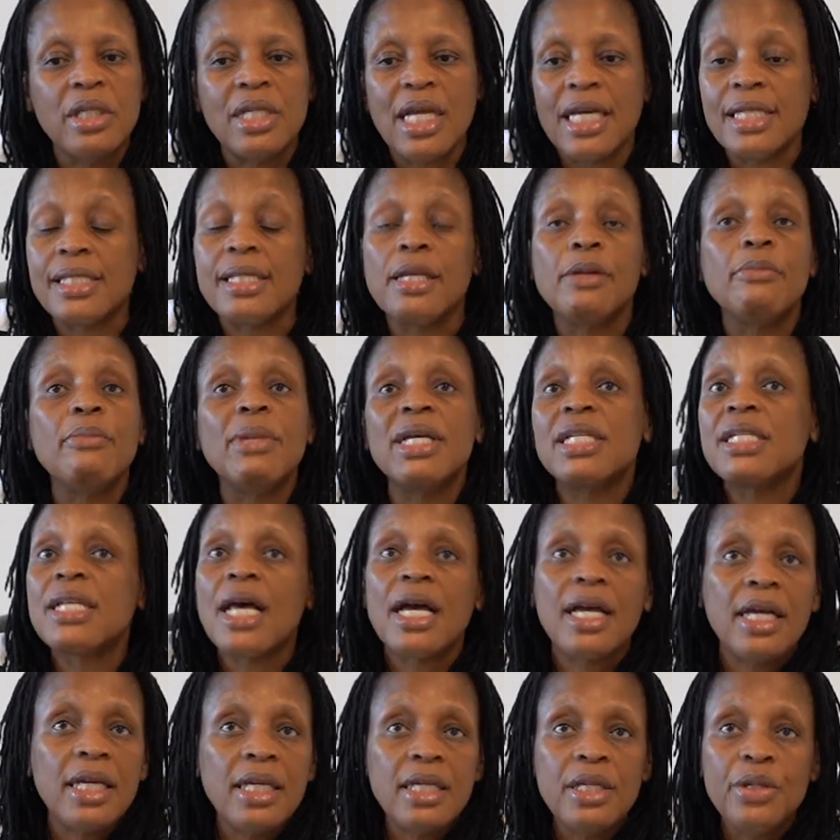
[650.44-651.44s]
doesn't
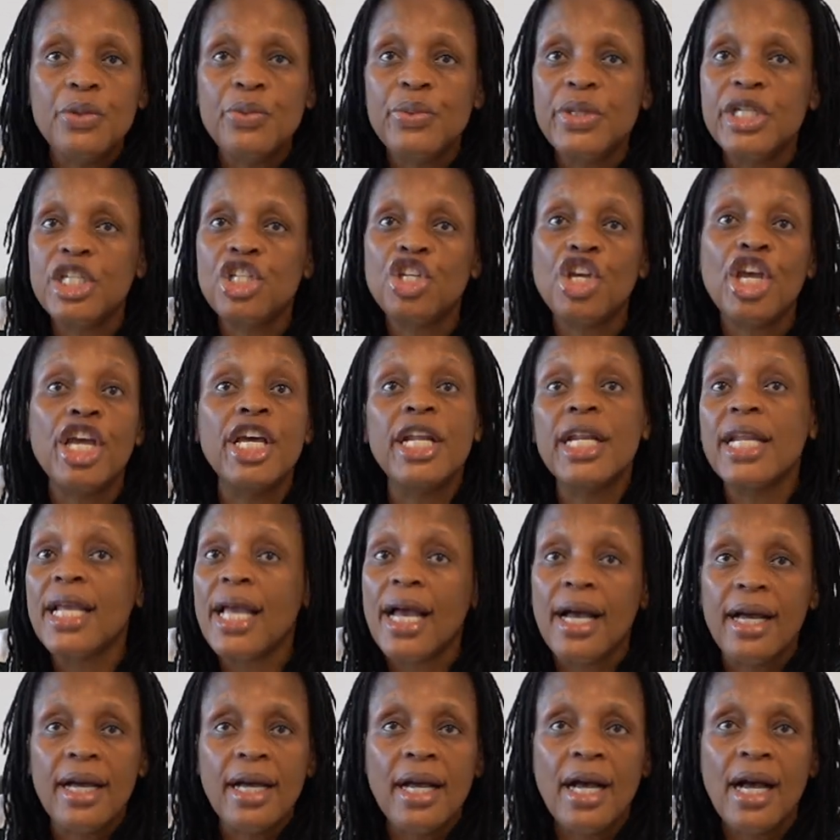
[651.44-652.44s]
matter in which
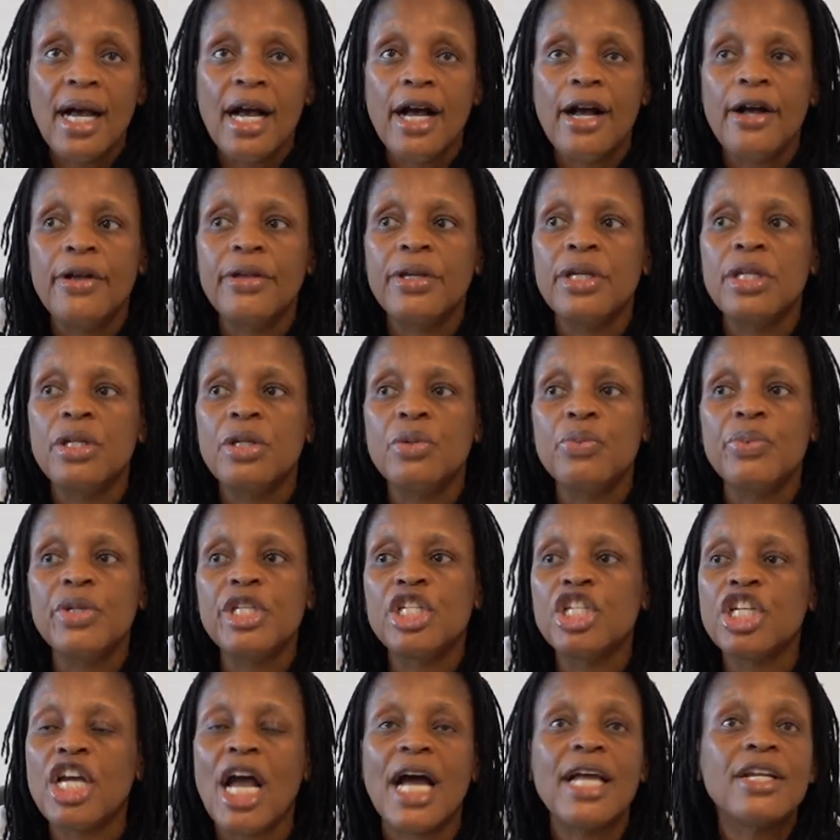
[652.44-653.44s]
area, in
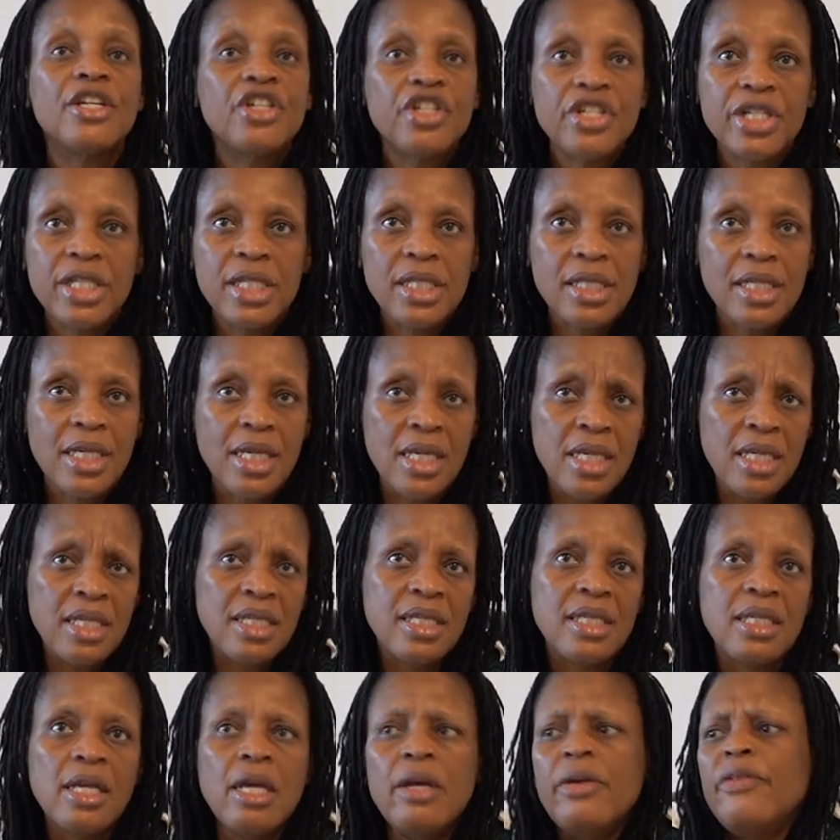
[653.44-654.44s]
which countries he
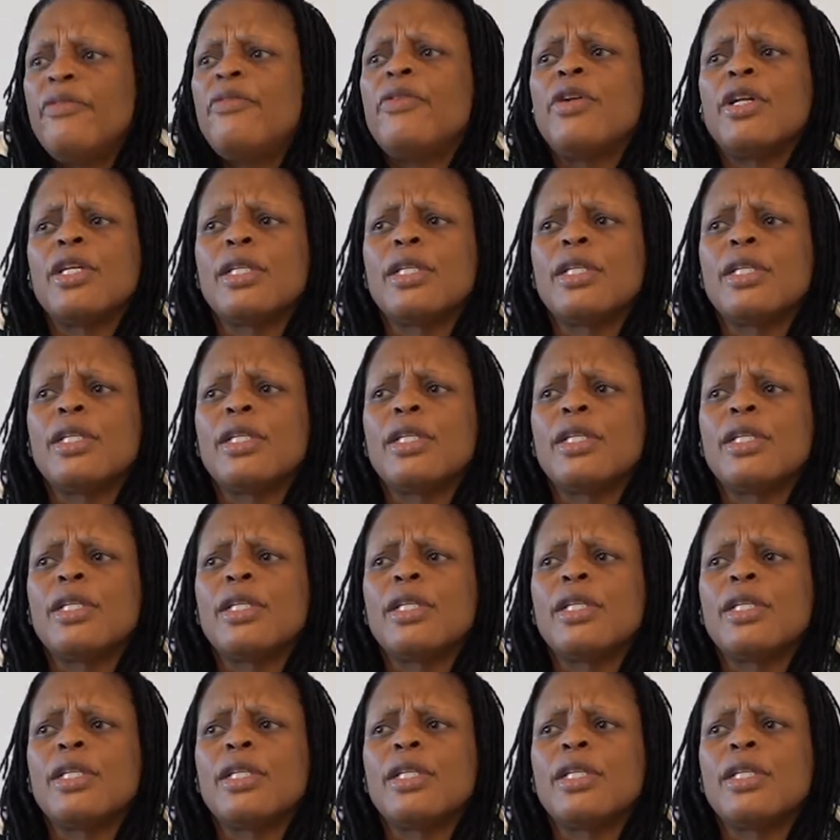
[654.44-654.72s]
is. For